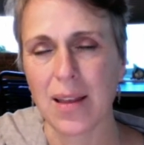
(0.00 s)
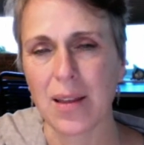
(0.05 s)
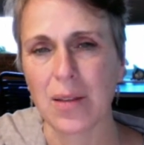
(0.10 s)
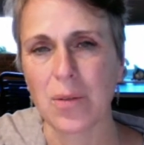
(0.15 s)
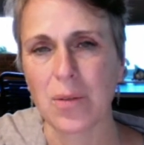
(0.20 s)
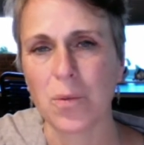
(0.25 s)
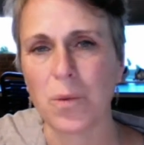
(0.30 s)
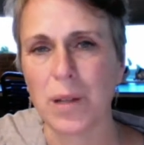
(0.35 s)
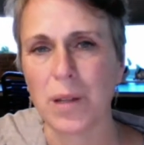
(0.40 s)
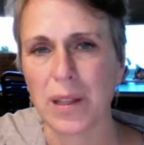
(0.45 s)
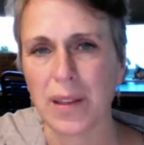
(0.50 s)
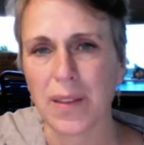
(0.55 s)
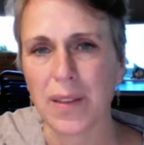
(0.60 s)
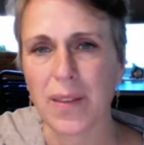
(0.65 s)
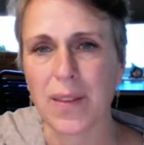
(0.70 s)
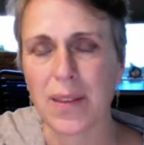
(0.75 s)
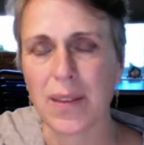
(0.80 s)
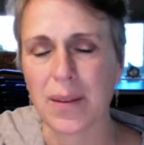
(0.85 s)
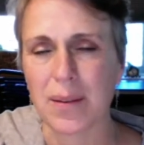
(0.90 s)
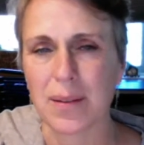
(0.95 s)

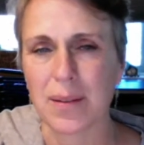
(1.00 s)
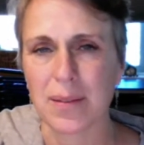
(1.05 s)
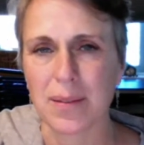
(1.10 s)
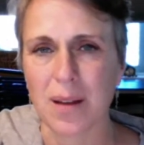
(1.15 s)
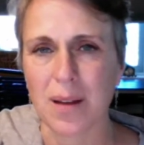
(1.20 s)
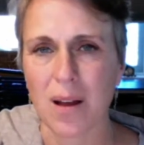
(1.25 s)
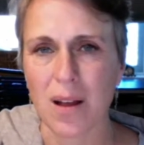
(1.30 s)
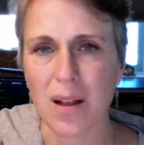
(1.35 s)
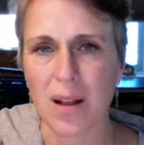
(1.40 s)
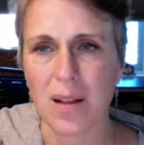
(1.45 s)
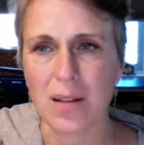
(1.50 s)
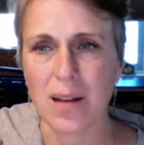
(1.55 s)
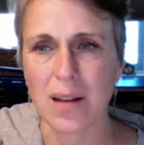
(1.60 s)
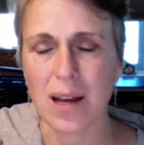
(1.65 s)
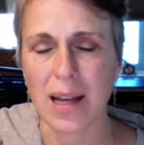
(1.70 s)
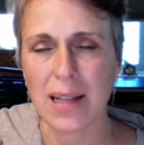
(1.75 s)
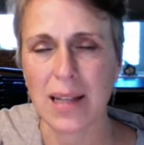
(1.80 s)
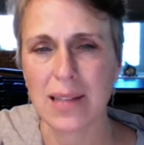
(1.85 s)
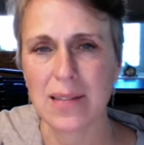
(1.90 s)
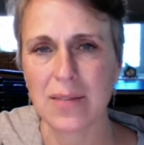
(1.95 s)
with all
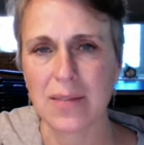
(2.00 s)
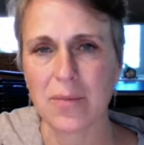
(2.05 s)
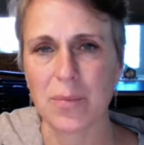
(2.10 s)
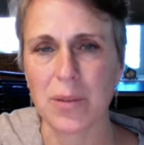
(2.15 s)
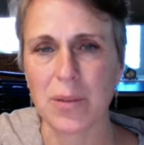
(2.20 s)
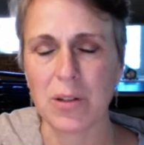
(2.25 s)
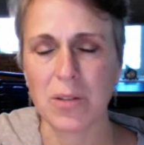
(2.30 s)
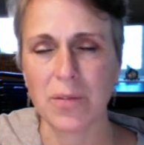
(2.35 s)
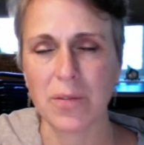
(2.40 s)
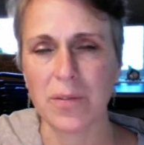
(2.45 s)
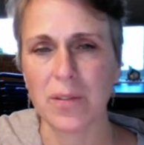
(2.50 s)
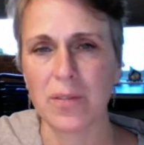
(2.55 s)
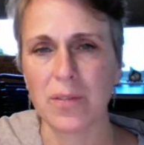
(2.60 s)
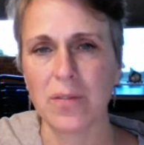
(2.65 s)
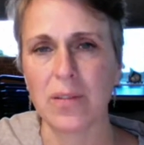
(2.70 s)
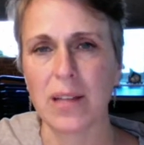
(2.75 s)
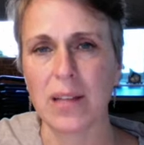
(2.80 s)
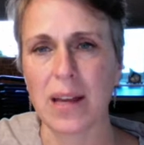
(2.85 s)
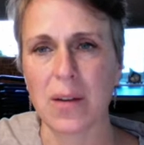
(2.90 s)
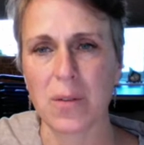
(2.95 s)
kinds of beautiful
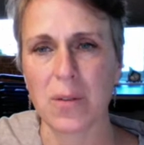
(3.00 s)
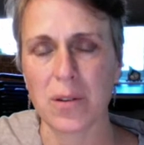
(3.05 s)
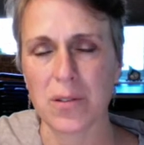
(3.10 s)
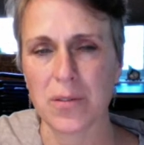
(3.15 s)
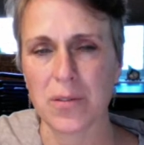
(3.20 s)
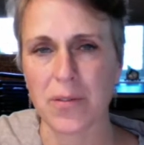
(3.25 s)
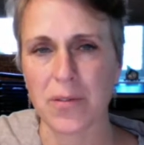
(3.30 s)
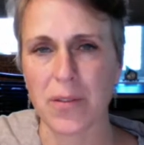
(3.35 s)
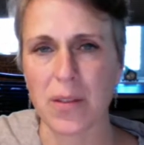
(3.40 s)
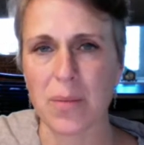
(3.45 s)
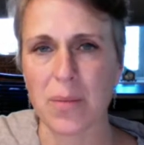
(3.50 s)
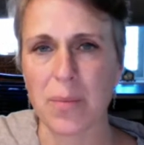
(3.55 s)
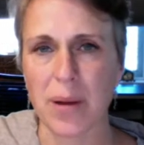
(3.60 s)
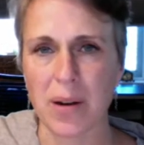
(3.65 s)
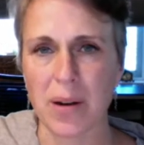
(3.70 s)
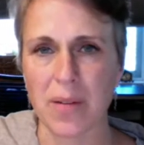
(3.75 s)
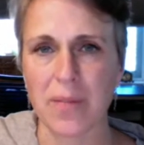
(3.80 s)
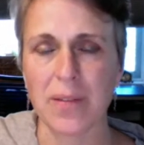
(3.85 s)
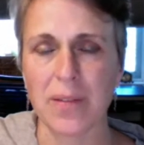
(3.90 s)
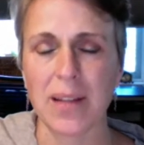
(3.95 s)
flowers for the
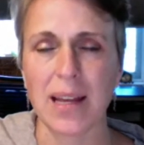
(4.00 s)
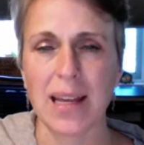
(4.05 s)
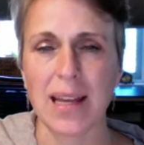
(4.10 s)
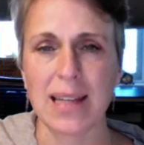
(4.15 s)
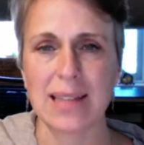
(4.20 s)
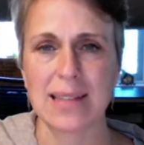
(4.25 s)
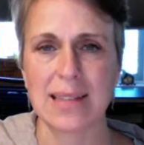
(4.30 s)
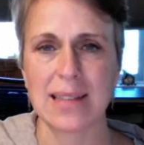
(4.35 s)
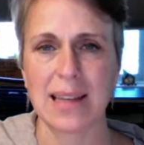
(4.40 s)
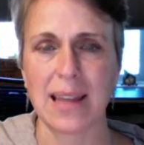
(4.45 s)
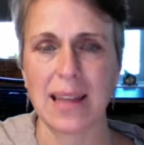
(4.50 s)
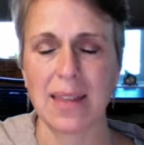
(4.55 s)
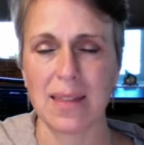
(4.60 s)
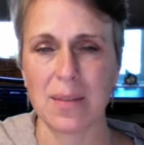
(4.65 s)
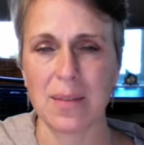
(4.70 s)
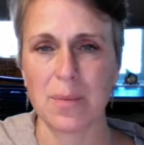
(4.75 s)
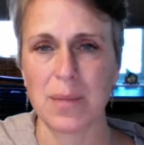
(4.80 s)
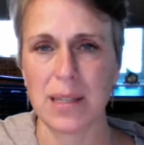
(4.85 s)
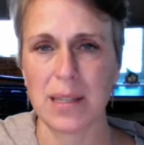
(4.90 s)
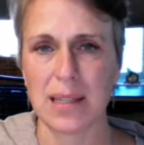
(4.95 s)
butterflies and
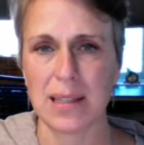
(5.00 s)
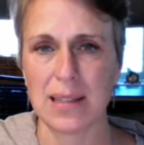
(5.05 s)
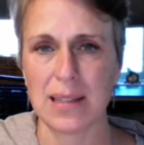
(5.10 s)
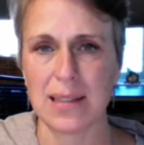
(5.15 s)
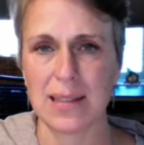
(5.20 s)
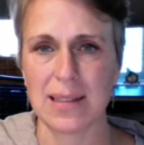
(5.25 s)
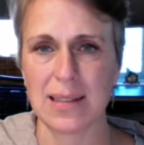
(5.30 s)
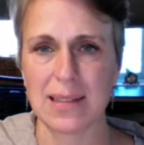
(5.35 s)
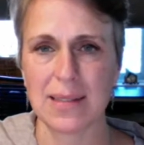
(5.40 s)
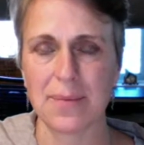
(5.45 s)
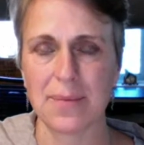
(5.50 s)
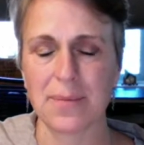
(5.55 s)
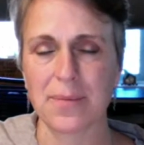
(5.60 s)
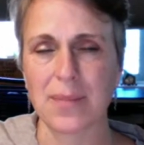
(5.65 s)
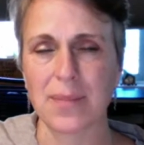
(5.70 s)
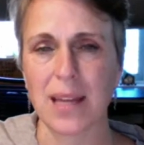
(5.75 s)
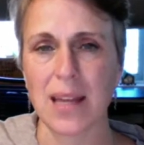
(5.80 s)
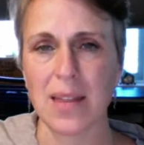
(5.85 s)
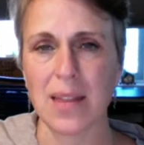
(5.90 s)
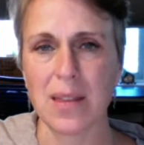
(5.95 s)
the bees,
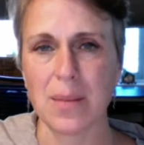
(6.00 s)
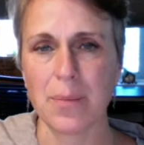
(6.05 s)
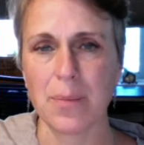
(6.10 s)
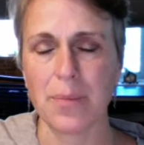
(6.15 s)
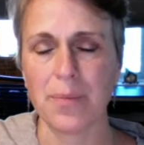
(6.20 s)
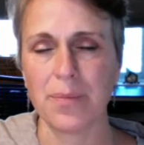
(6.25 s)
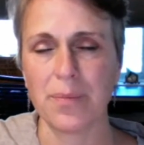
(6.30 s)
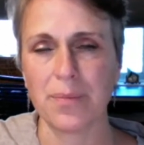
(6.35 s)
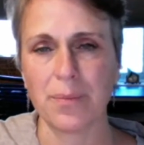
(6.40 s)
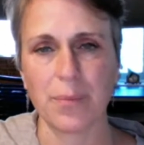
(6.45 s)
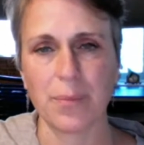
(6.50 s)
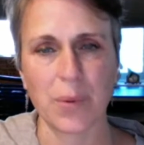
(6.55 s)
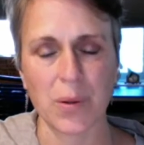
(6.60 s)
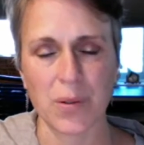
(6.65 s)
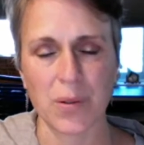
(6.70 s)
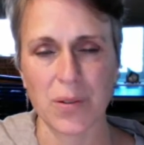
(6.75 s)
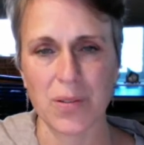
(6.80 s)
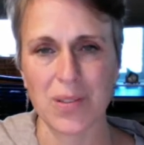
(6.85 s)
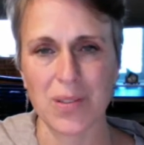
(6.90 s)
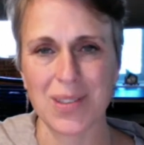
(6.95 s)
and the
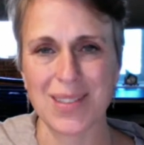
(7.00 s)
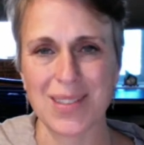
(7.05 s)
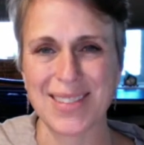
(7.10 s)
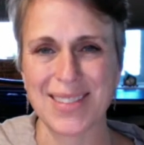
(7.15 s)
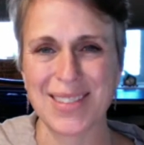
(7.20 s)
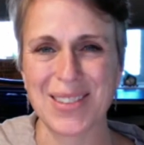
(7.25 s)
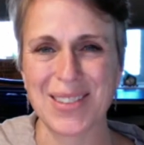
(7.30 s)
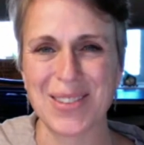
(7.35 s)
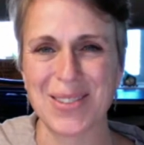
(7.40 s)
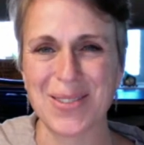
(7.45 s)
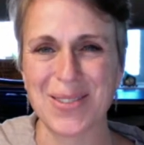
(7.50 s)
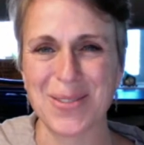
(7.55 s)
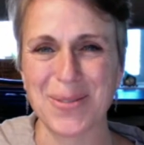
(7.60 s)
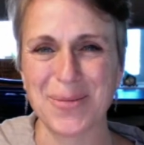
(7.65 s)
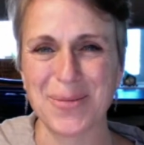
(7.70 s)
birds too.